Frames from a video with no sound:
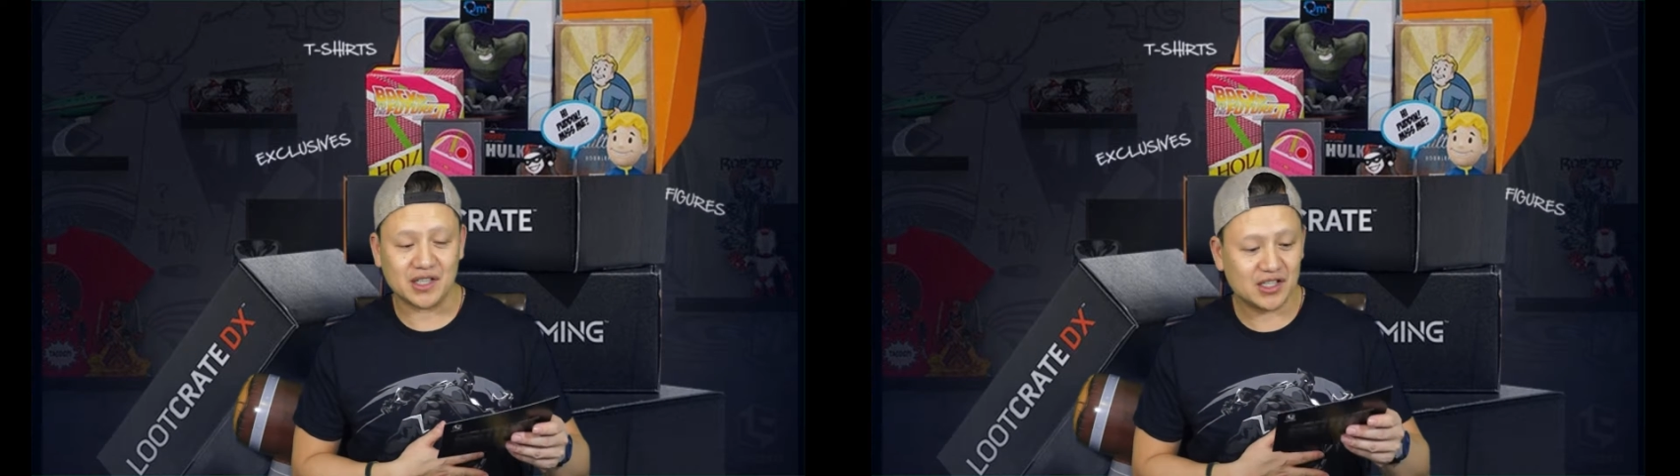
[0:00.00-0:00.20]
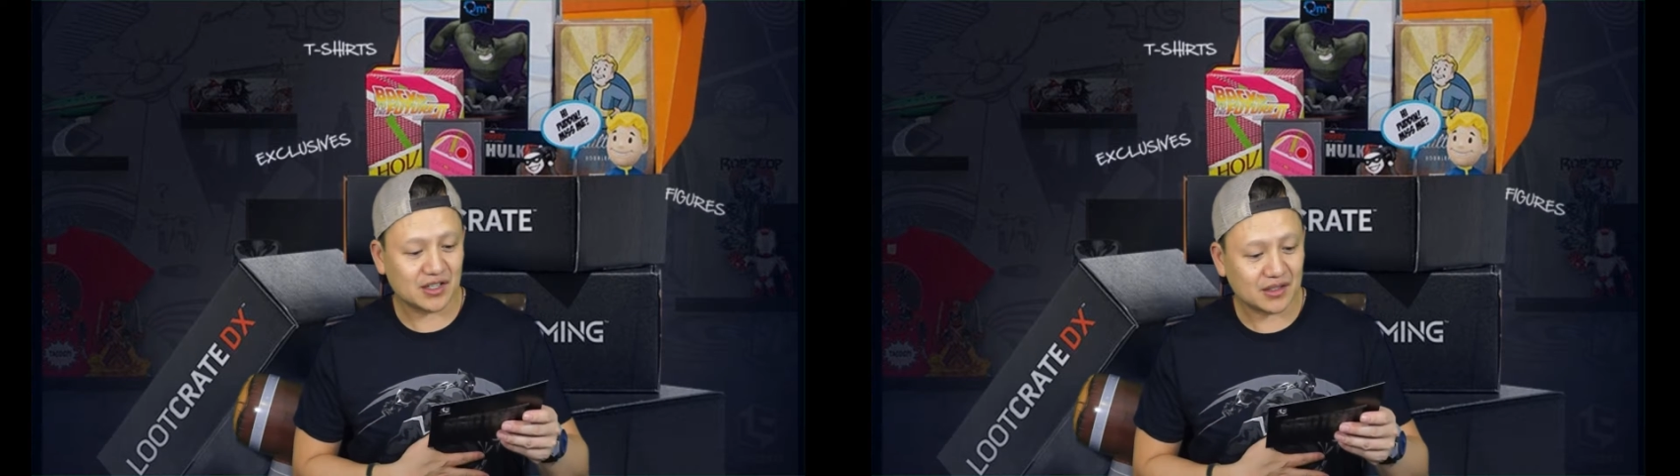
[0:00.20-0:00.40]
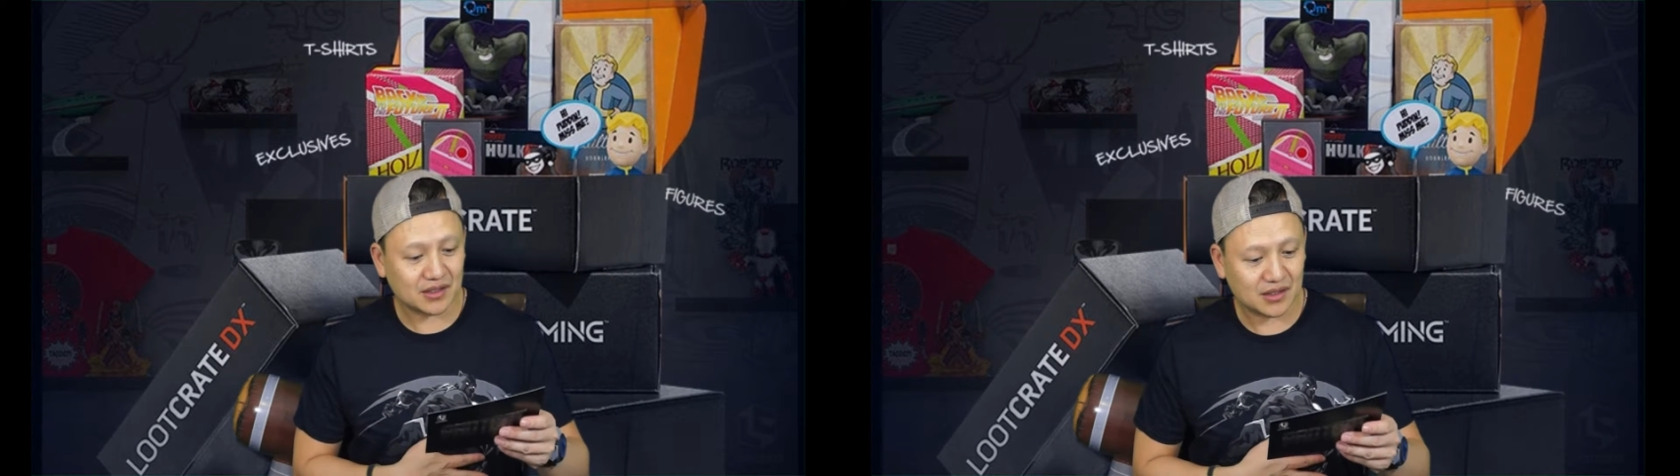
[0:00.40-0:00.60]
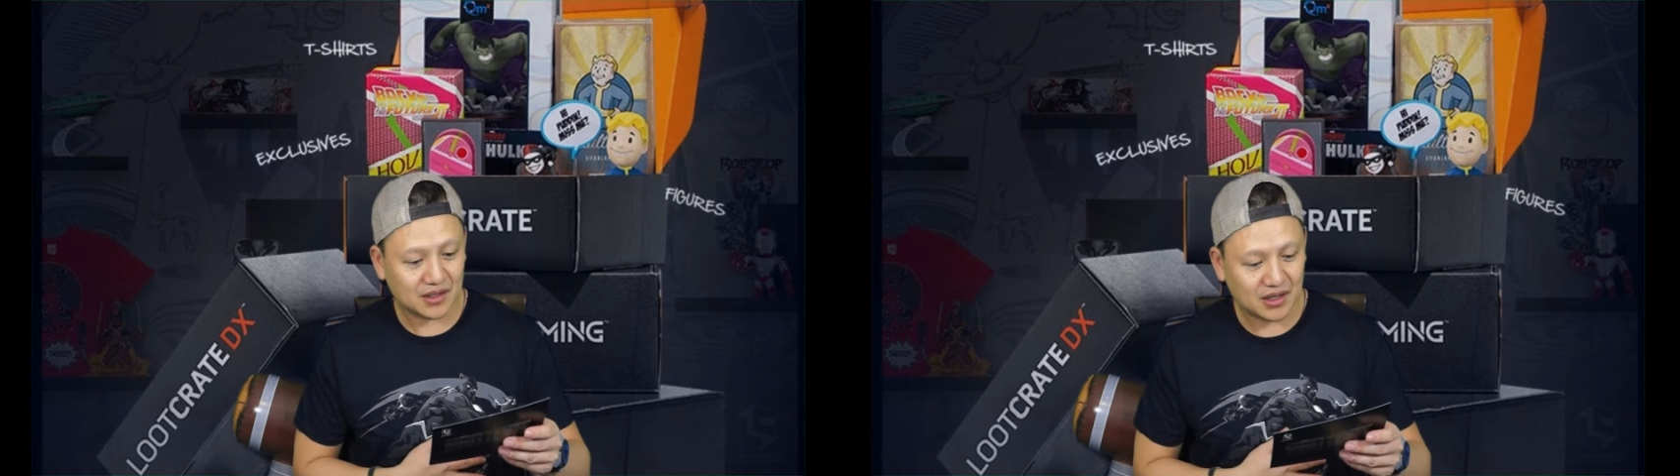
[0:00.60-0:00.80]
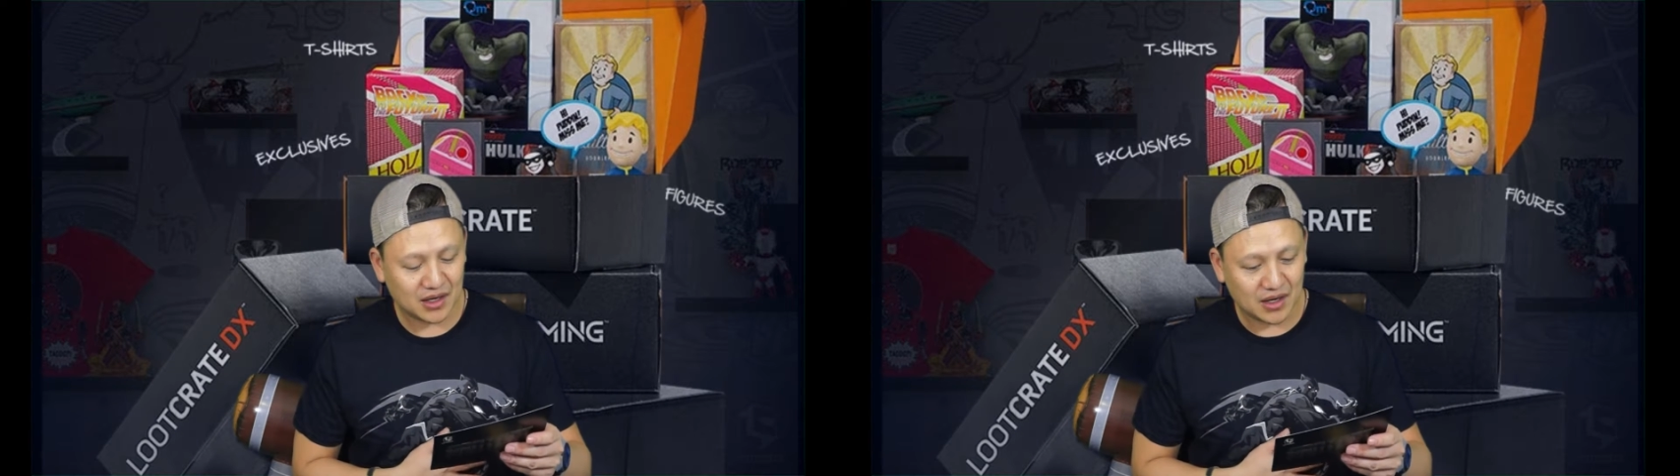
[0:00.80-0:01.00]
t-shirt.
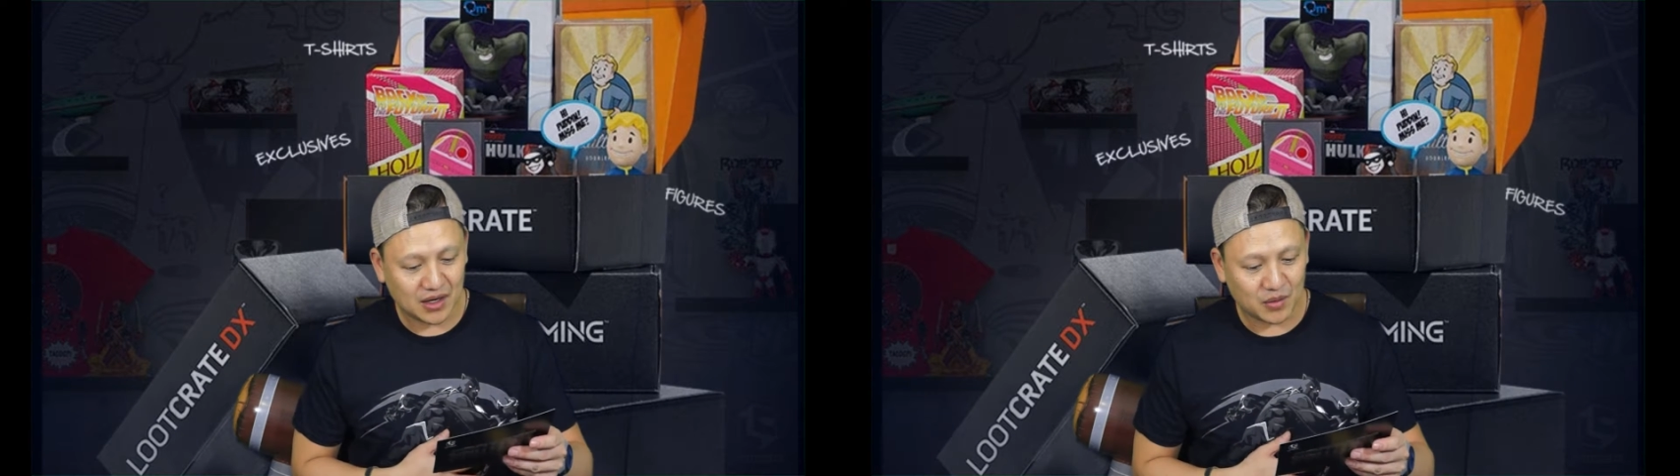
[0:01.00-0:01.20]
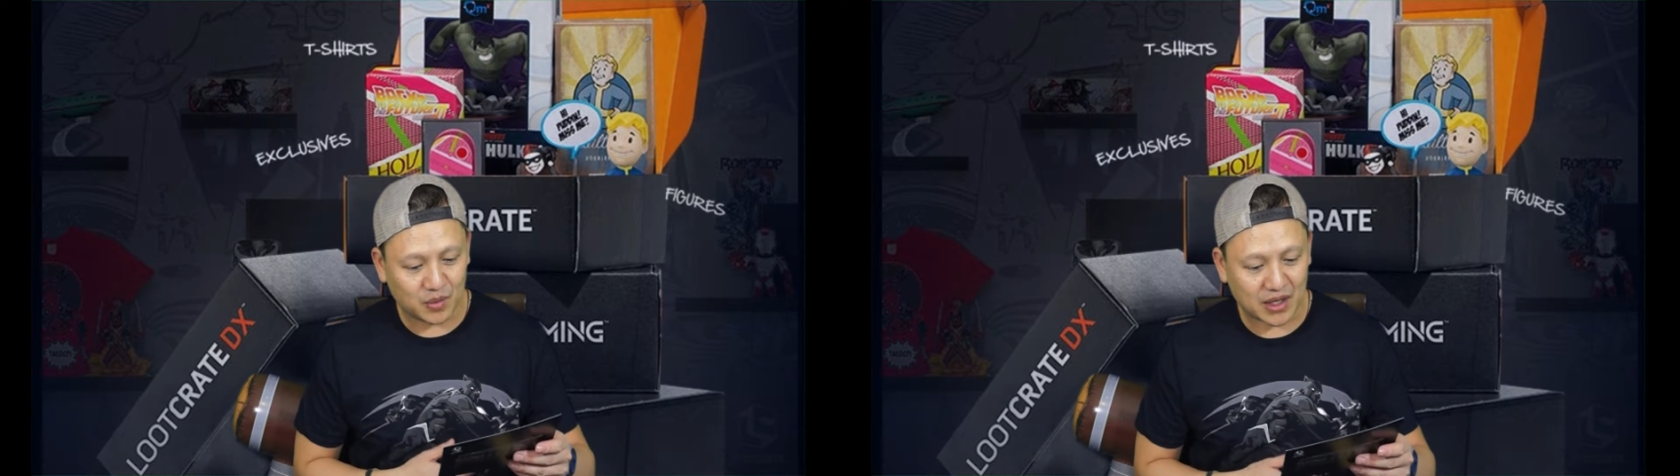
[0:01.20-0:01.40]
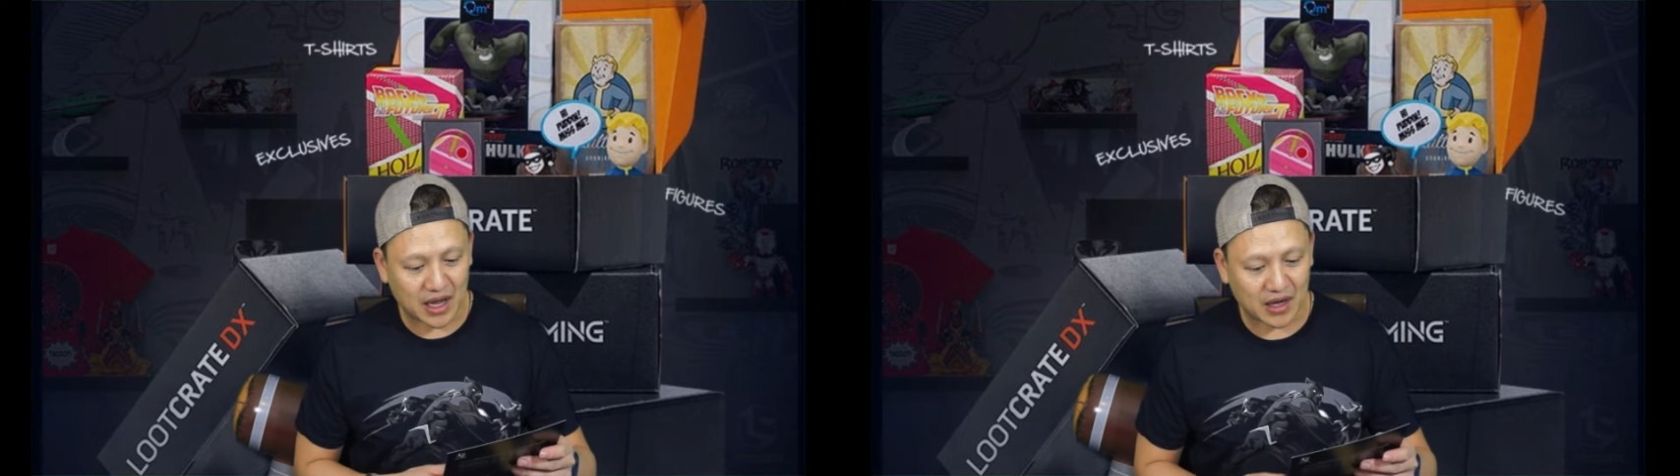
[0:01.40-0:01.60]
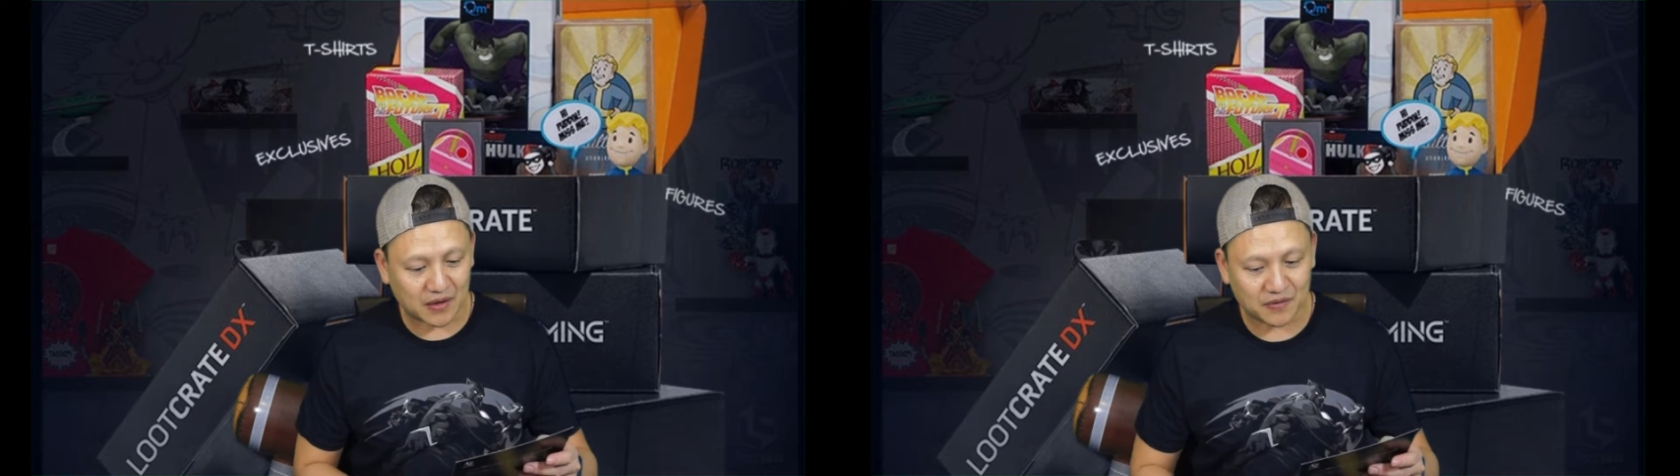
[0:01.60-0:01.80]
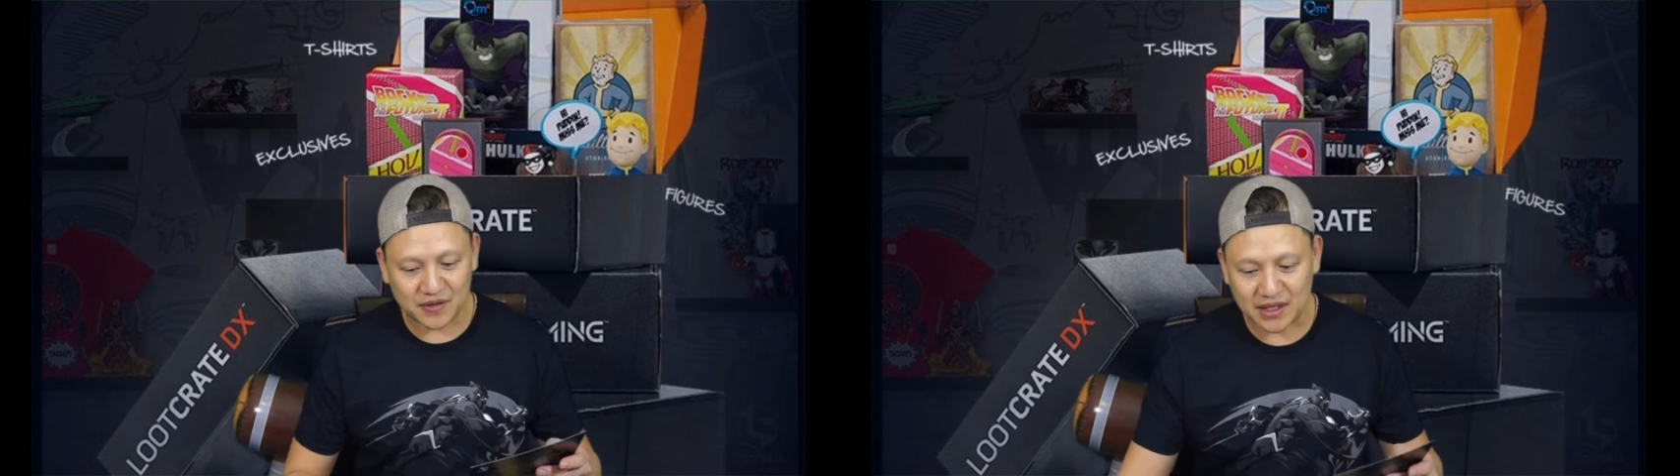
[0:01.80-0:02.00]
We have